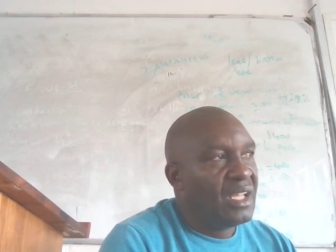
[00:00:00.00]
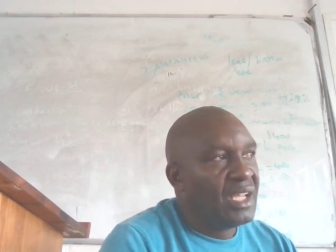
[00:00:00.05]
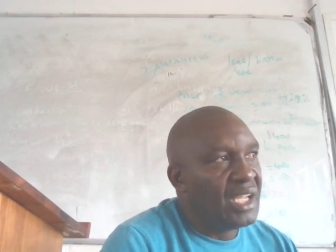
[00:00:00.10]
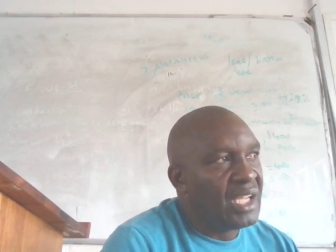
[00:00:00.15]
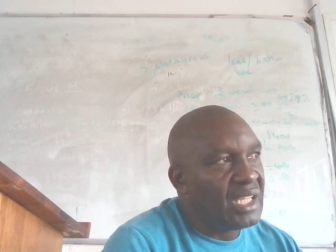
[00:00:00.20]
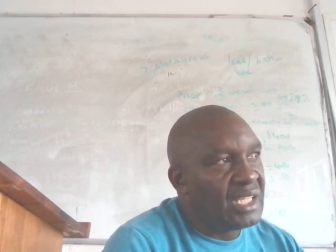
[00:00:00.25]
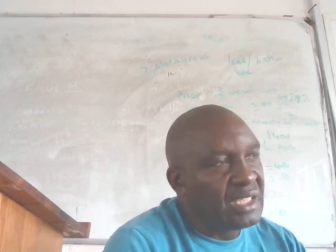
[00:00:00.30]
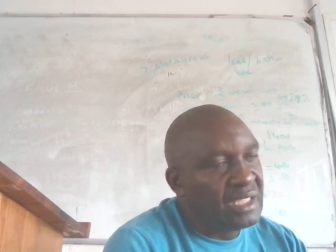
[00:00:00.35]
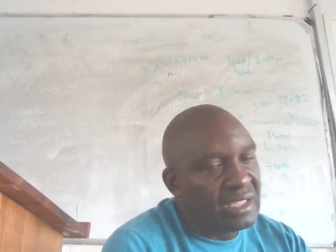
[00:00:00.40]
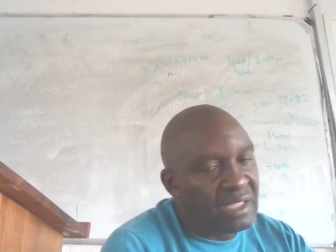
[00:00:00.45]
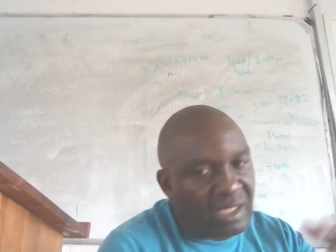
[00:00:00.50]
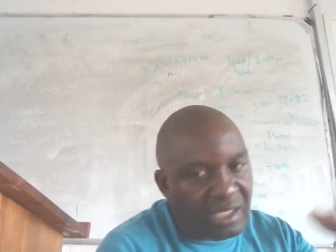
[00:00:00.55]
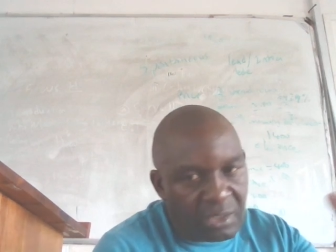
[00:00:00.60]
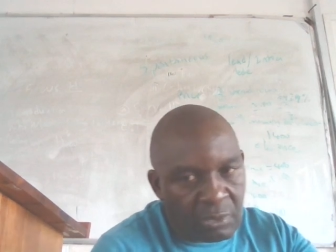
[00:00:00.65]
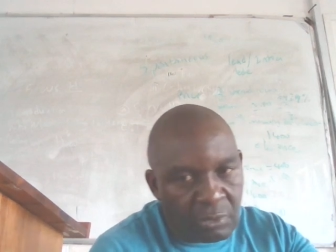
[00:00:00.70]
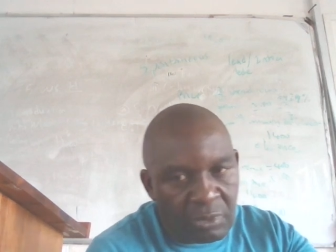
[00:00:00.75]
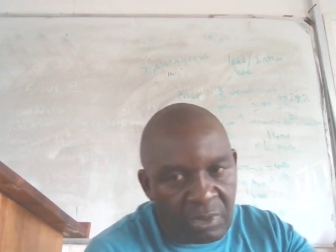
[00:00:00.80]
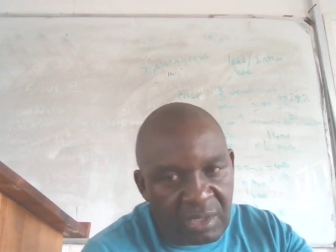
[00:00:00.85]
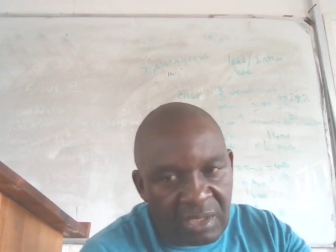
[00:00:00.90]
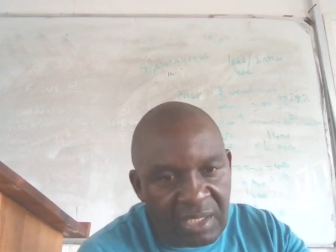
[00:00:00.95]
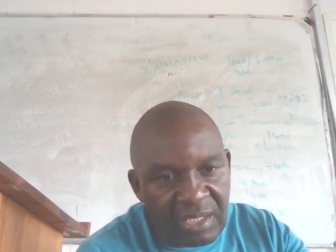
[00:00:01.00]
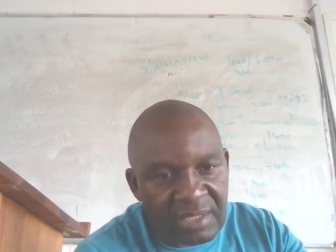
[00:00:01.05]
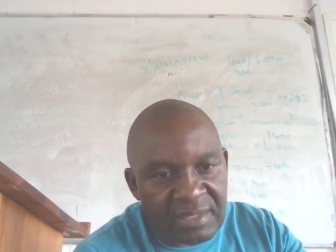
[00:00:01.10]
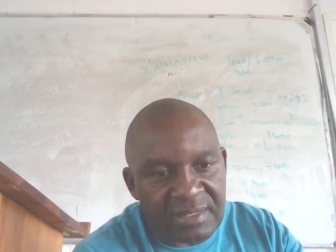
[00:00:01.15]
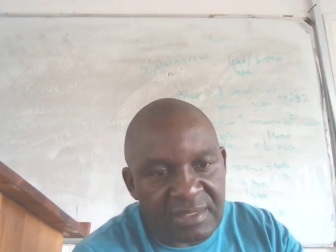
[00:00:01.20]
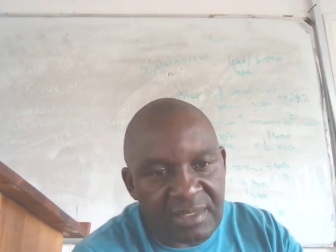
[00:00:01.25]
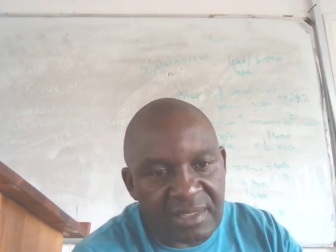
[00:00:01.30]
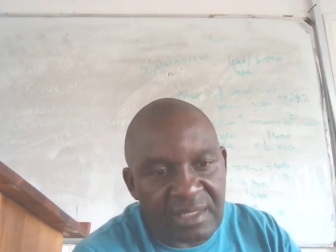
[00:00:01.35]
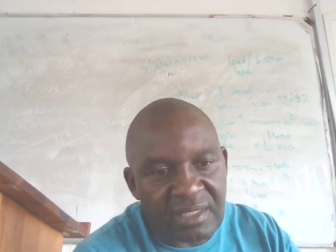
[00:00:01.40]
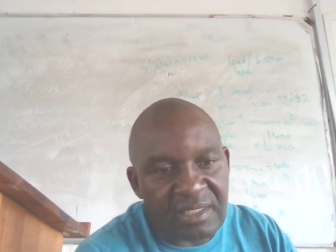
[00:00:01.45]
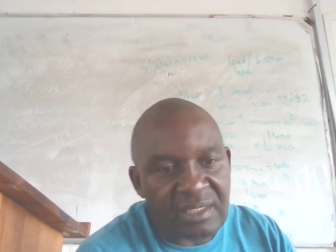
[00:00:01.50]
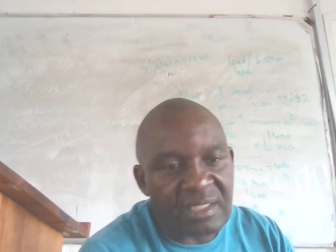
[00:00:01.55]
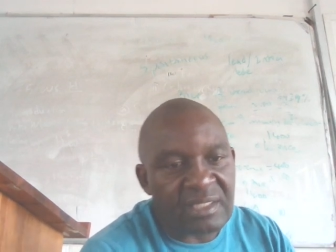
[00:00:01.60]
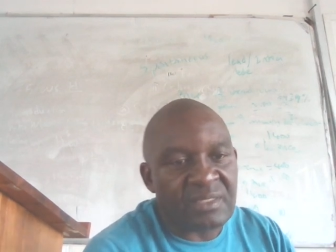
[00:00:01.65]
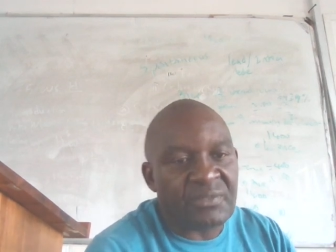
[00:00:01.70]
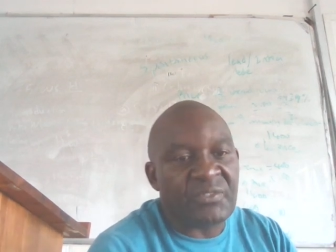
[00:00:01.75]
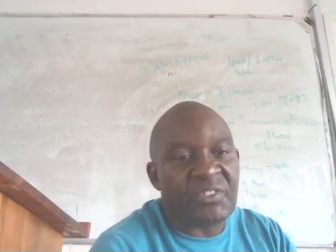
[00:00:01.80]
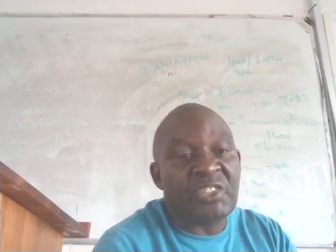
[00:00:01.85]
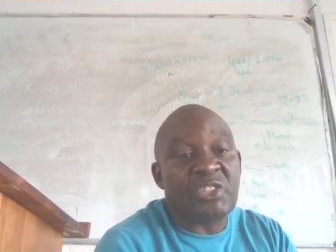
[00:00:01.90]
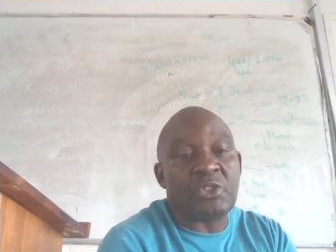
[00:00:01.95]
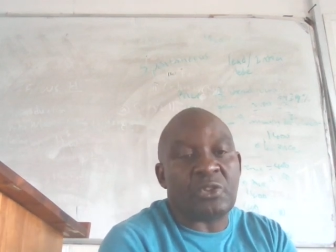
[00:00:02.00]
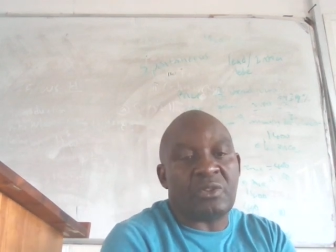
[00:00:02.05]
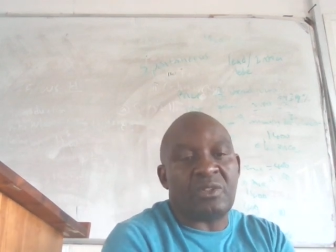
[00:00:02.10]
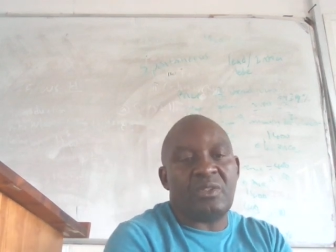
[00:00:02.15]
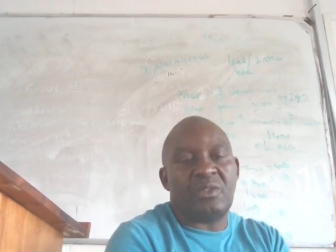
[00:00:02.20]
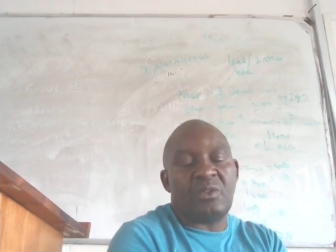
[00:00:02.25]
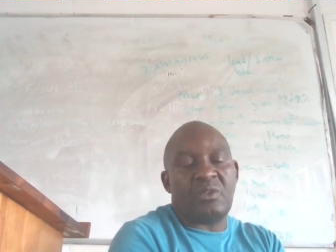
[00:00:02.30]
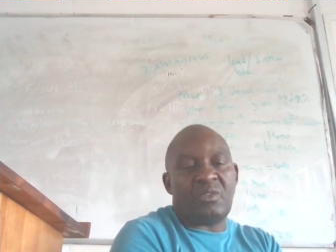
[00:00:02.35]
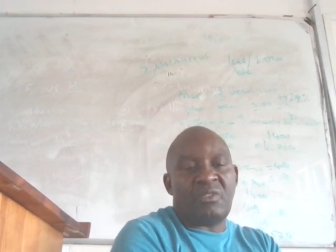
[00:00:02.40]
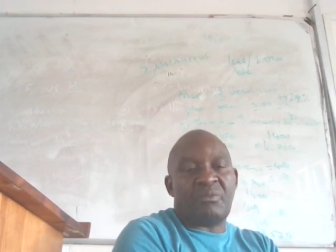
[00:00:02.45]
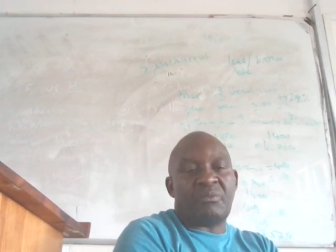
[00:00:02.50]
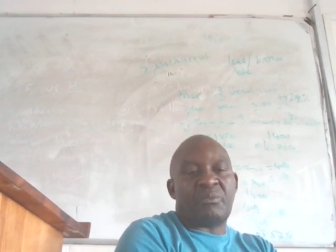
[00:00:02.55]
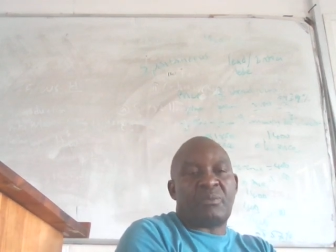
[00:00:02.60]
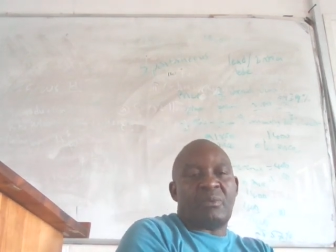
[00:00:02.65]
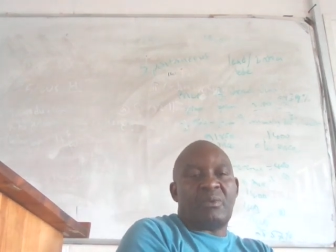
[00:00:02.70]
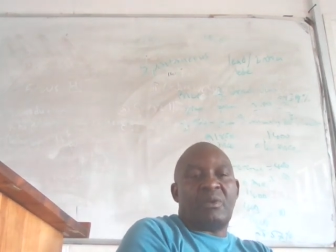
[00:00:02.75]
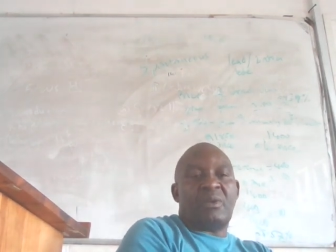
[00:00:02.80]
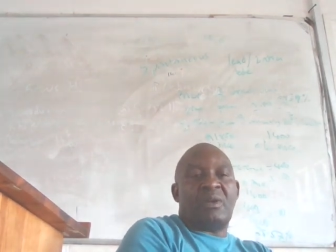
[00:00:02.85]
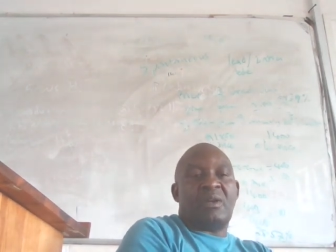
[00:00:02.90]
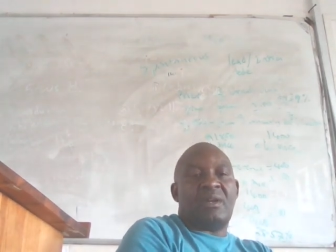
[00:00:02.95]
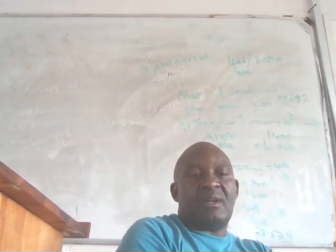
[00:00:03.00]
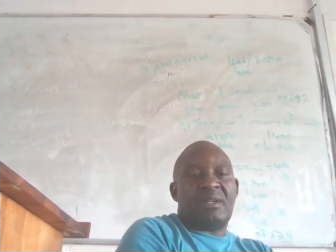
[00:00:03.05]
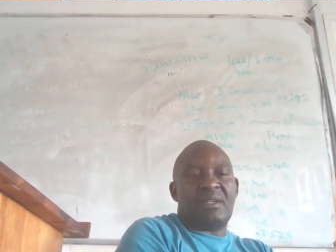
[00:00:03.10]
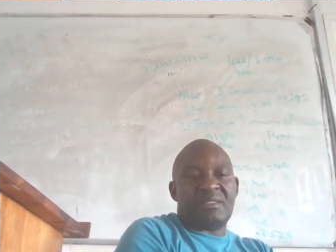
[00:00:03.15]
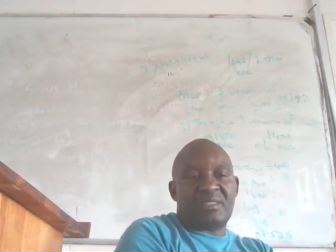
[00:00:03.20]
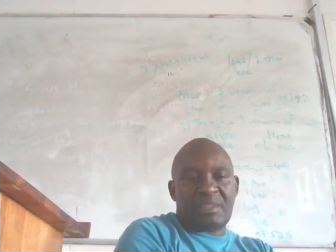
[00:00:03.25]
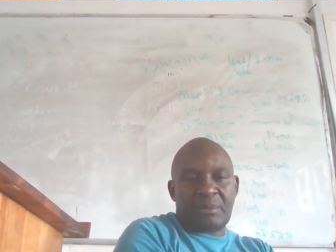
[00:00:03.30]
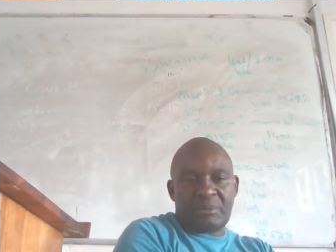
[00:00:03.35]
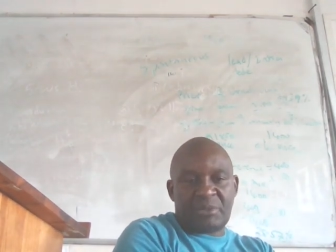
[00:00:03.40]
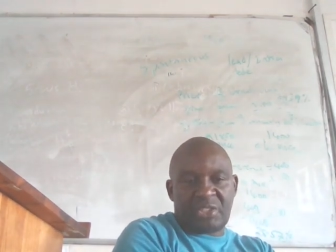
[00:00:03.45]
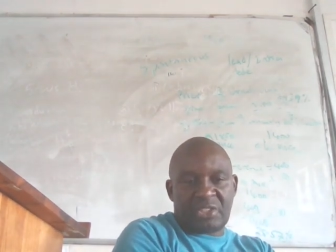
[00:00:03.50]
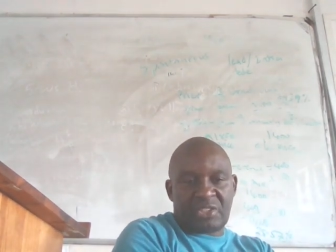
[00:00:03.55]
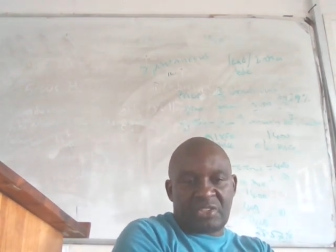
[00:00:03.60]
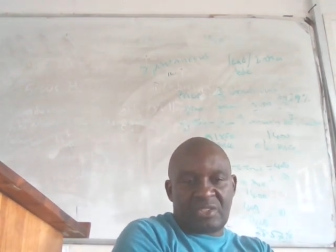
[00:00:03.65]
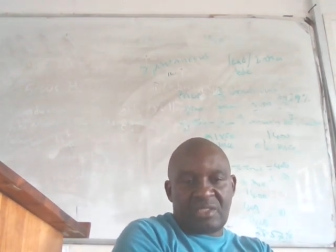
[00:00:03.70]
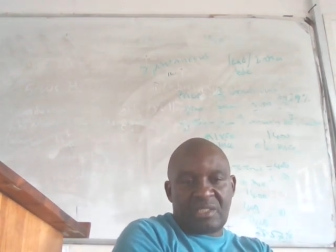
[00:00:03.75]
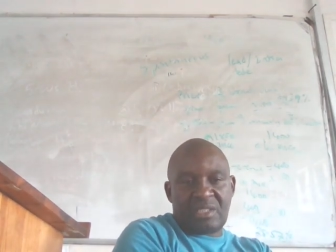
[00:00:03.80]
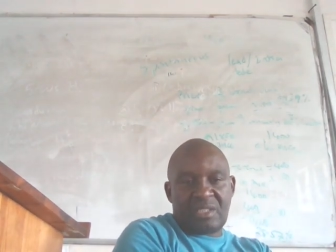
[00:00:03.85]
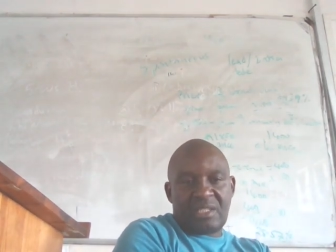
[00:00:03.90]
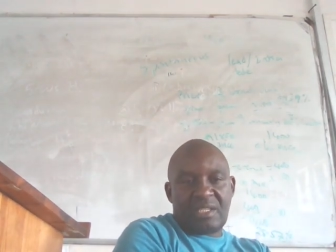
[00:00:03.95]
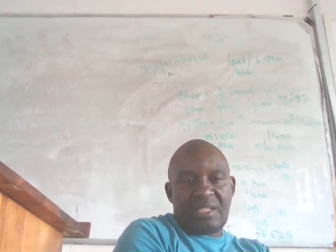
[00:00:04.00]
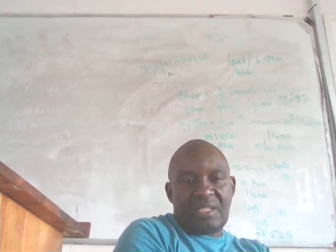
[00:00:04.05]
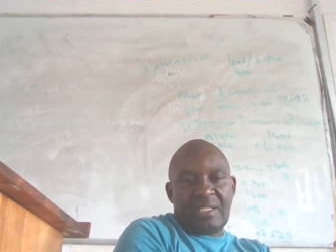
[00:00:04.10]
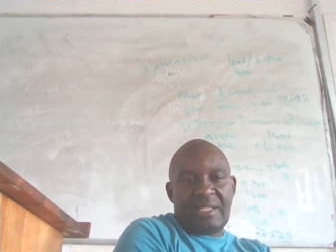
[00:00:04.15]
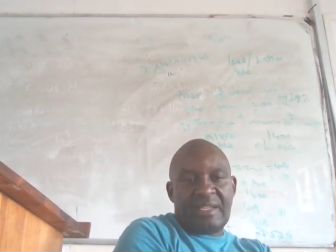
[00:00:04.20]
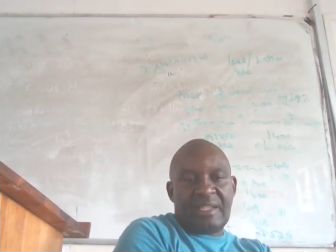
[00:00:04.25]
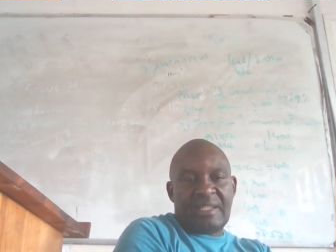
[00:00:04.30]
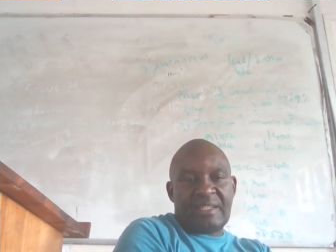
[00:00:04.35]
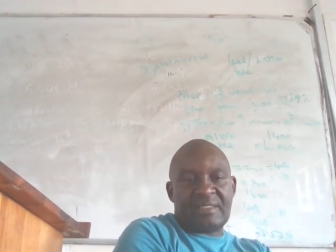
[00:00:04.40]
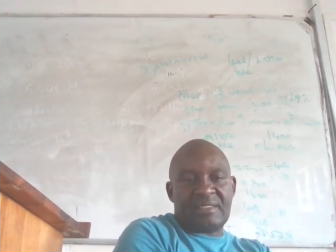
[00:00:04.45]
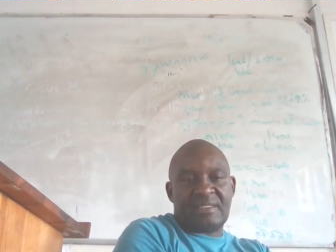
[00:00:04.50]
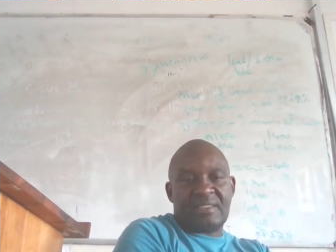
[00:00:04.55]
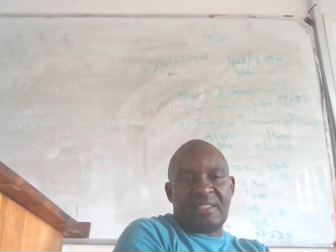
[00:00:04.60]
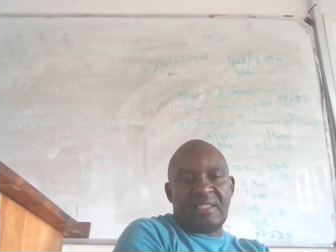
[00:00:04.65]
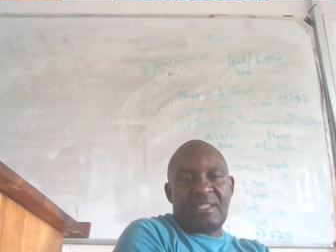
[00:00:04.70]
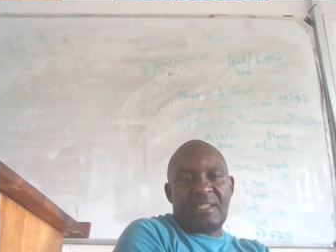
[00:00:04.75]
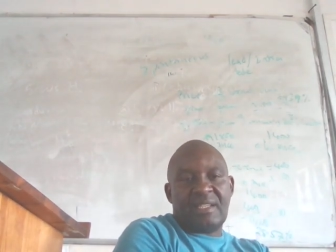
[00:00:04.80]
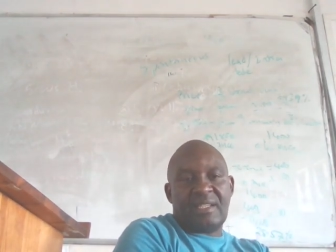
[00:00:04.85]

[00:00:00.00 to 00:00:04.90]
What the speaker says: and an organized this vision of subject areas.